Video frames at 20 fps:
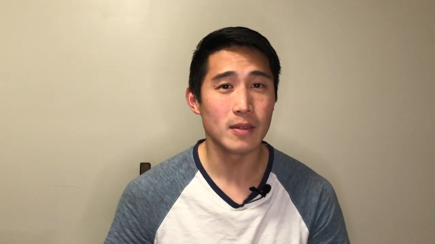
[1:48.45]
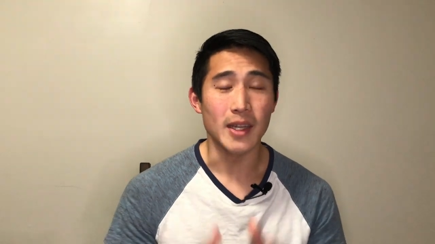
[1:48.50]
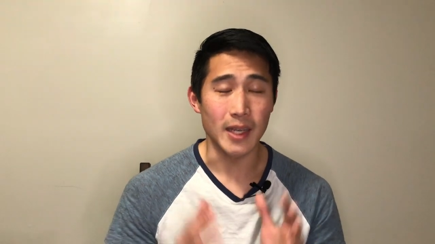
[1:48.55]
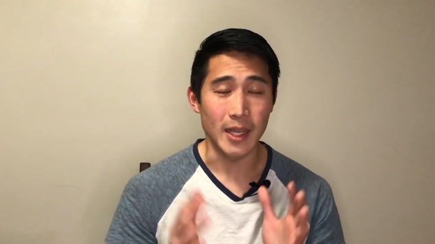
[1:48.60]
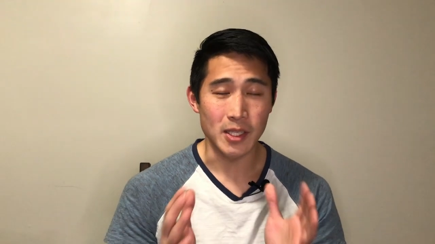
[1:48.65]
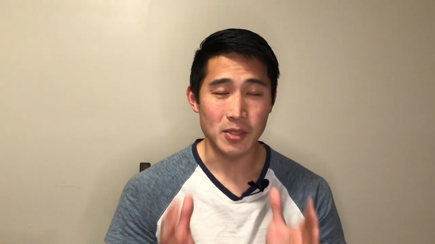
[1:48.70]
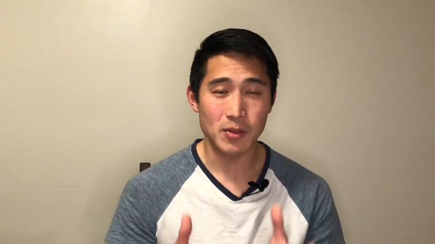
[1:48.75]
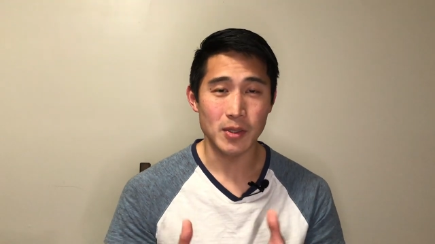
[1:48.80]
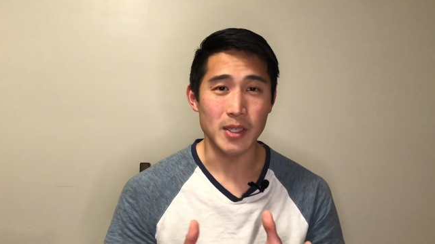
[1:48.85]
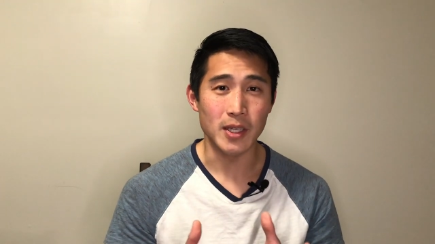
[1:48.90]

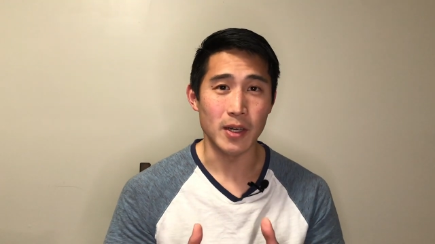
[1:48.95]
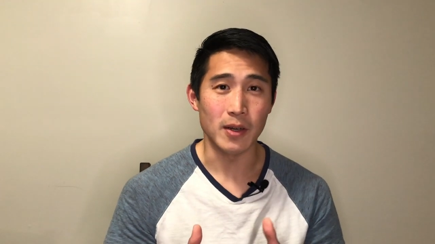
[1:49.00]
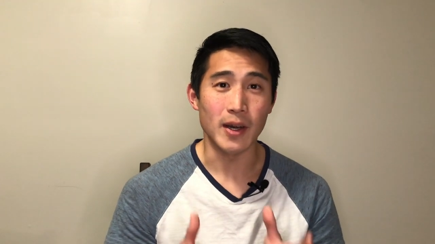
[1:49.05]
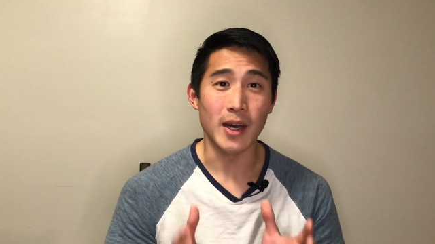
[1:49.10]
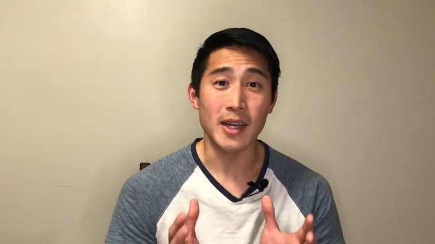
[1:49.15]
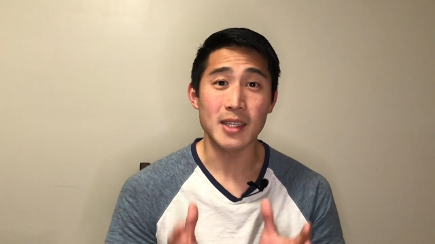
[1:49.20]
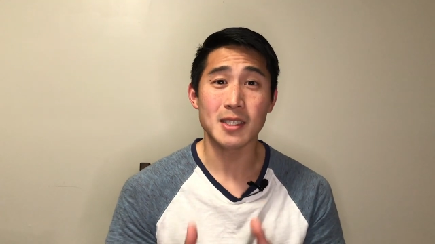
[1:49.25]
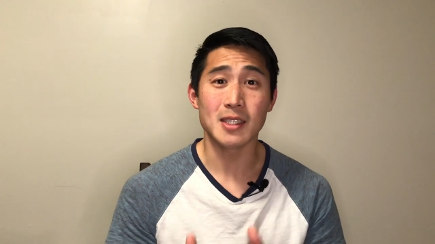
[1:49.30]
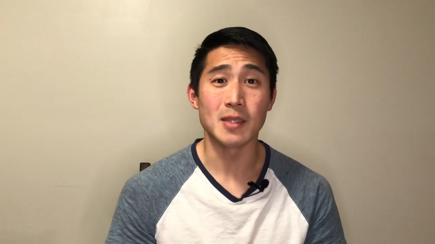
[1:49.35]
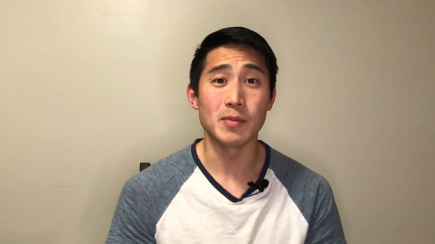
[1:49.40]
And as we know,
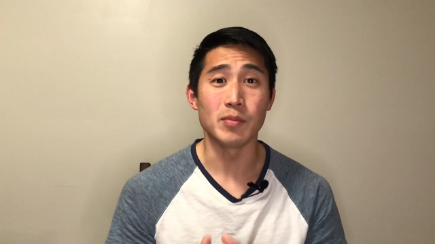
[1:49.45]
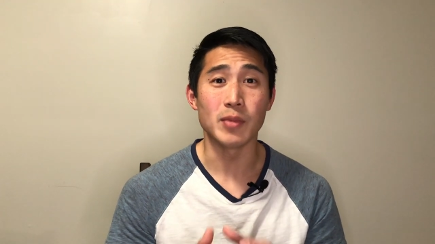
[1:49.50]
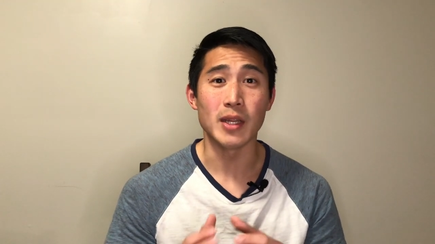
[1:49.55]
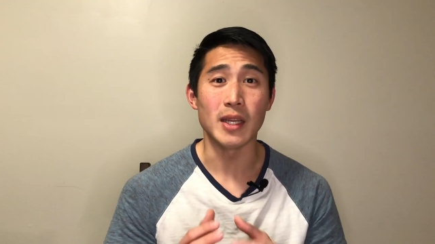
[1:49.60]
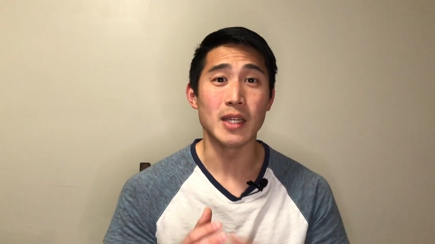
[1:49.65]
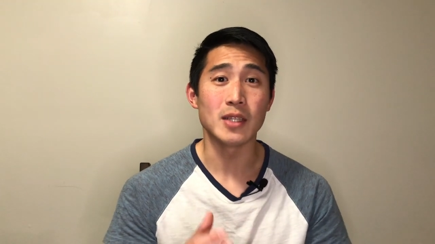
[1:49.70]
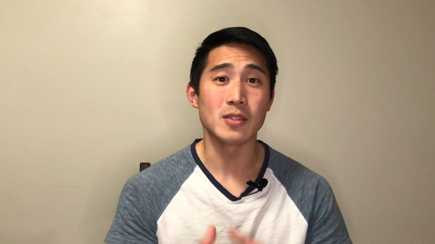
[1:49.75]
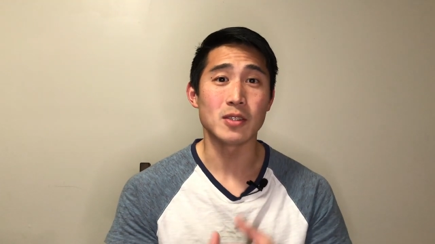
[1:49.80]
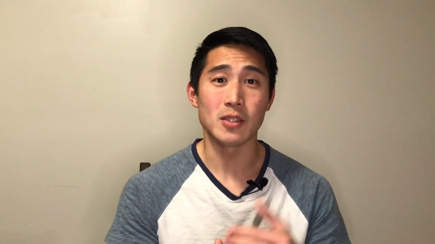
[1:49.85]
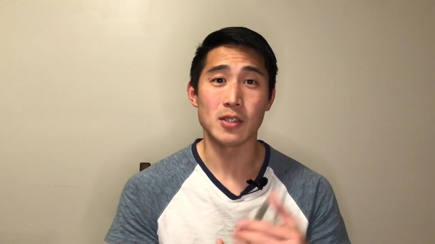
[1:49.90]
oxygen
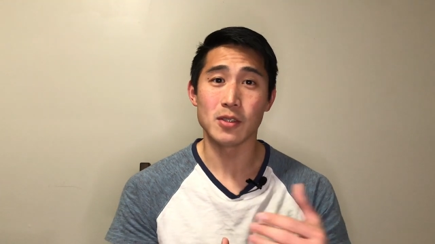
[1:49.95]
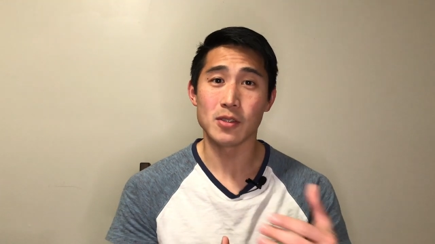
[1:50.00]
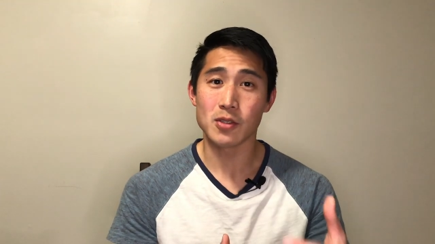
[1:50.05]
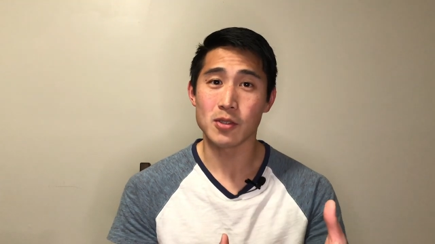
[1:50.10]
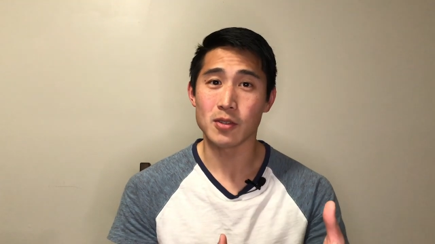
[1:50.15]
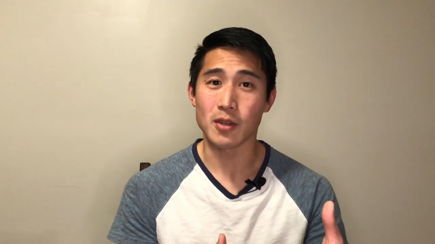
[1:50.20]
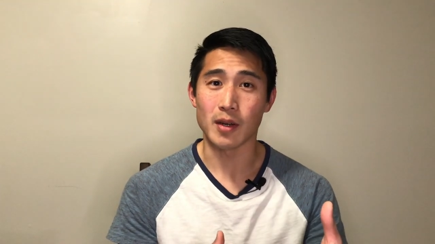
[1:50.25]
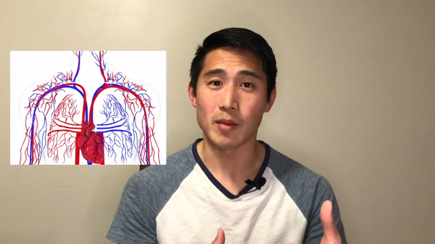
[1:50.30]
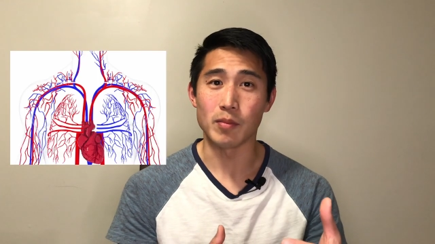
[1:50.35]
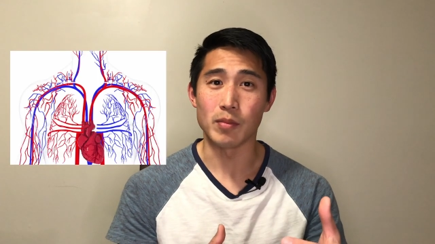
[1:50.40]
being
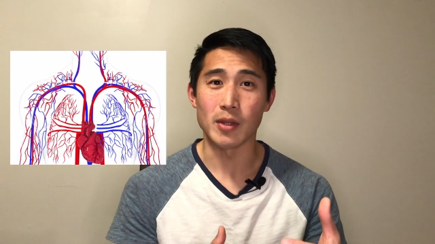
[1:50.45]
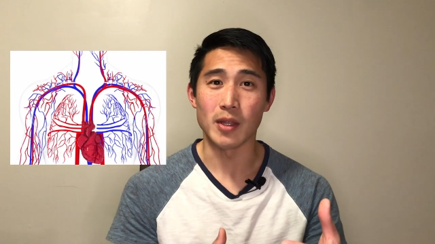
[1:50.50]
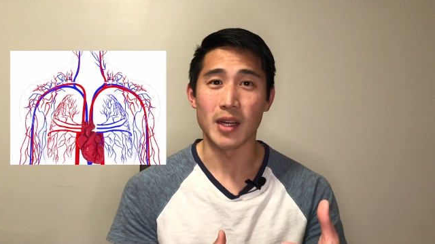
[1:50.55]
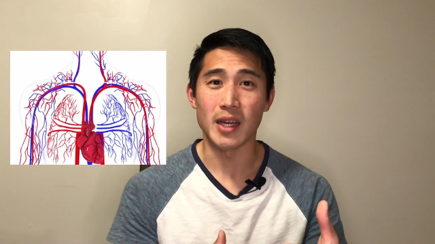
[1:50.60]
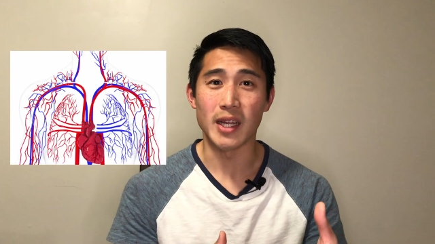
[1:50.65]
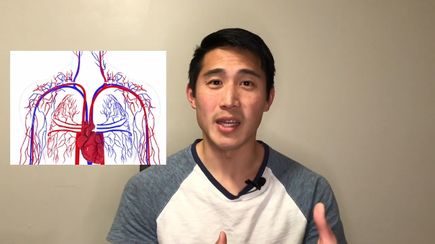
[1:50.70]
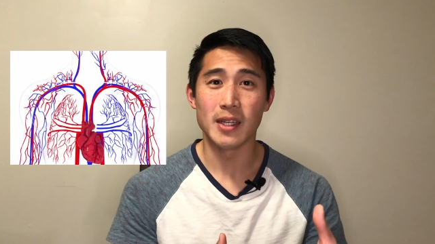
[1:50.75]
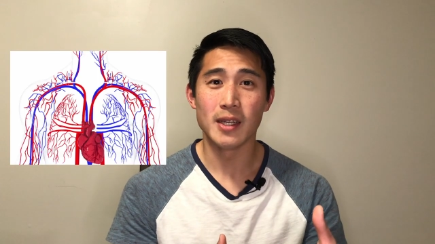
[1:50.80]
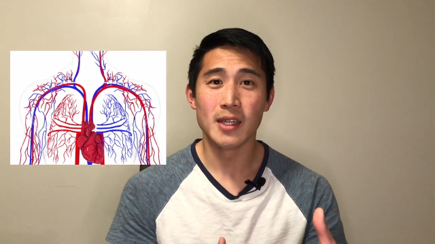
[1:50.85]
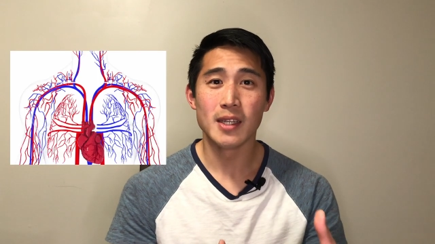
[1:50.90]
introduced to our
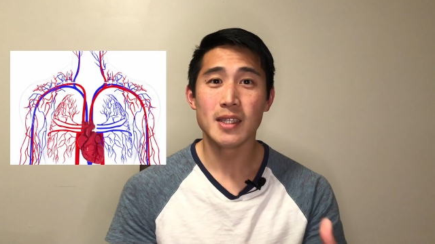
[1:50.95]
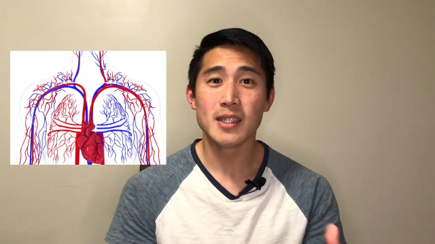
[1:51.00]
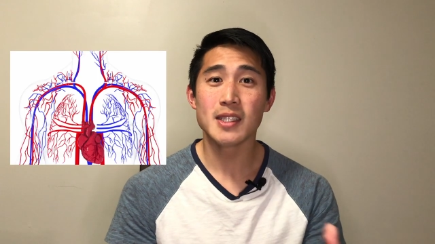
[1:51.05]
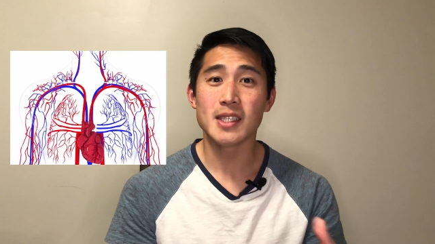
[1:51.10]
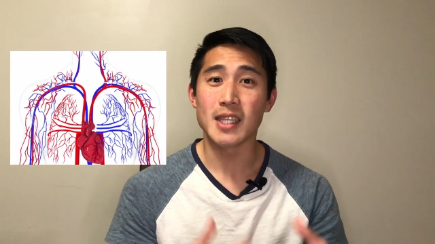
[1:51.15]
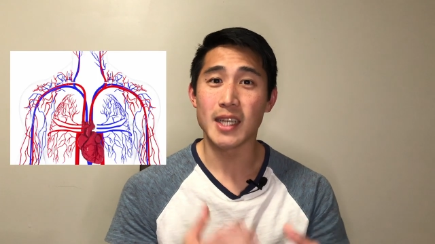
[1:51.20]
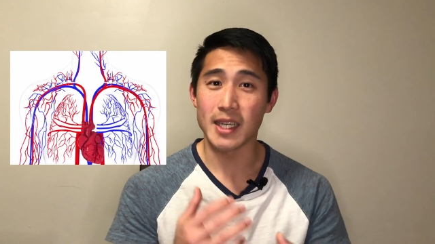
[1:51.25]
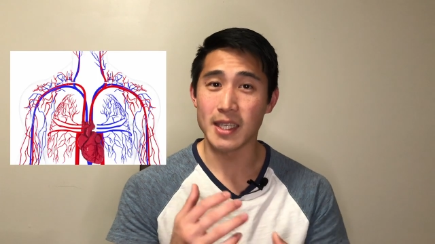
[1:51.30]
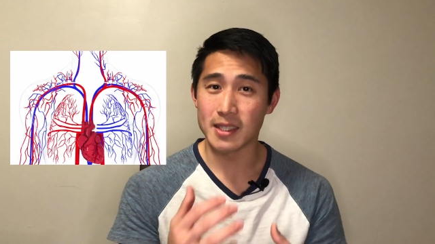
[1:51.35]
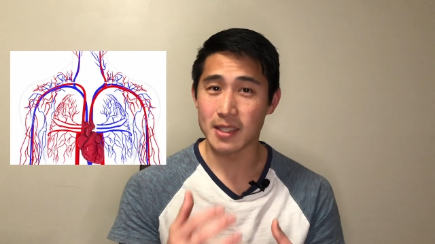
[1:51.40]
blood
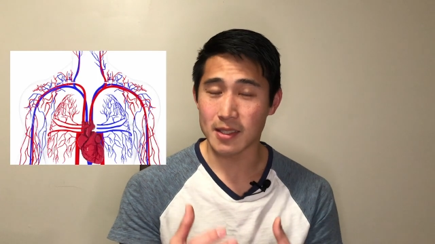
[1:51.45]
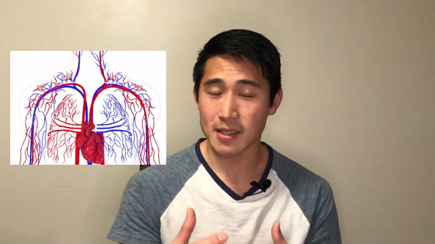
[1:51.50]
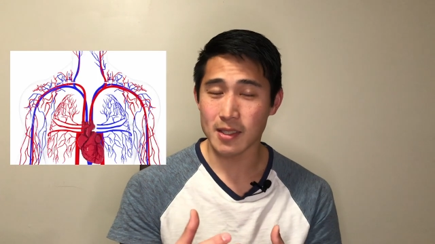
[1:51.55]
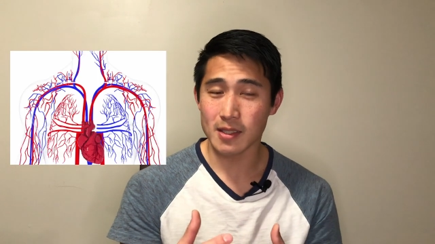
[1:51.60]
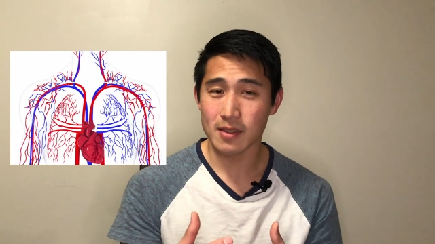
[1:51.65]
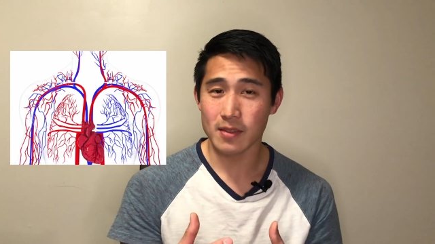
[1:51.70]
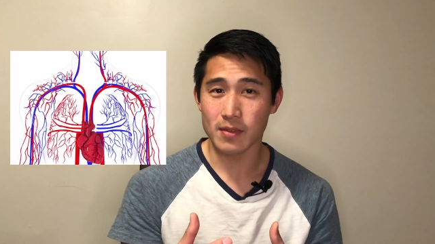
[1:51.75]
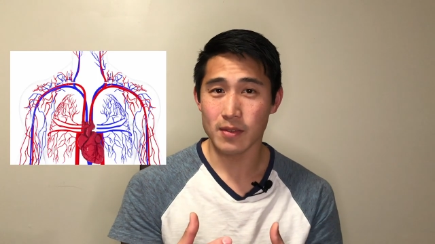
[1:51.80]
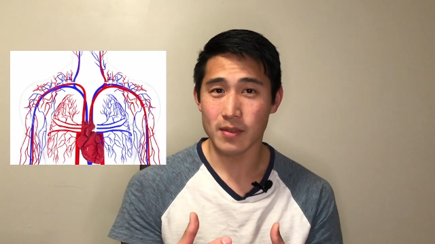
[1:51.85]
changes